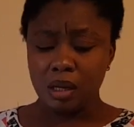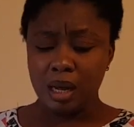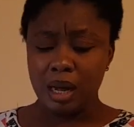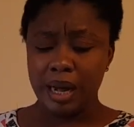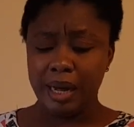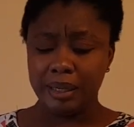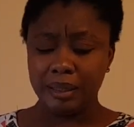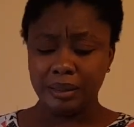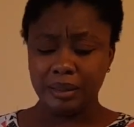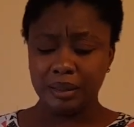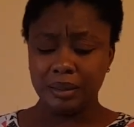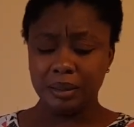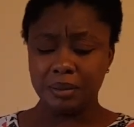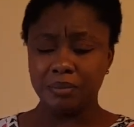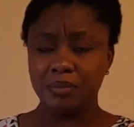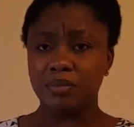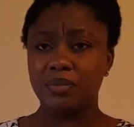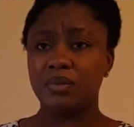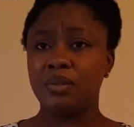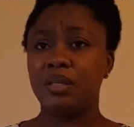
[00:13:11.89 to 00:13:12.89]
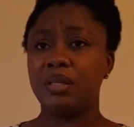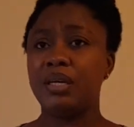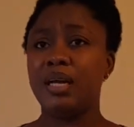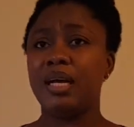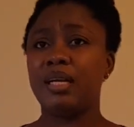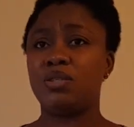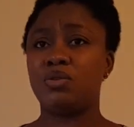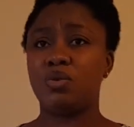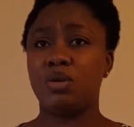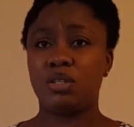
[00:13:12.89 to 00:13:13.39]
And the
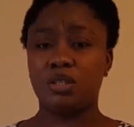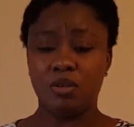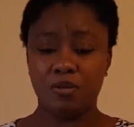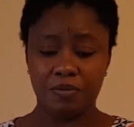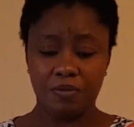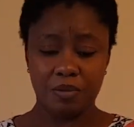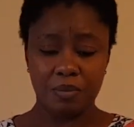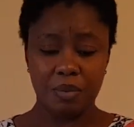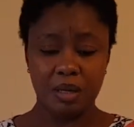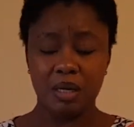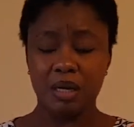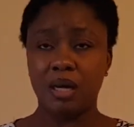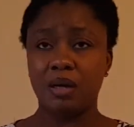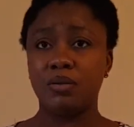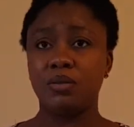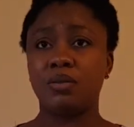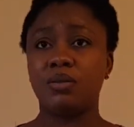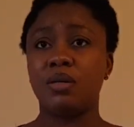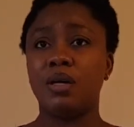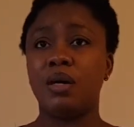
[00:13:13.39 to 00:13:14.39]
next question for me now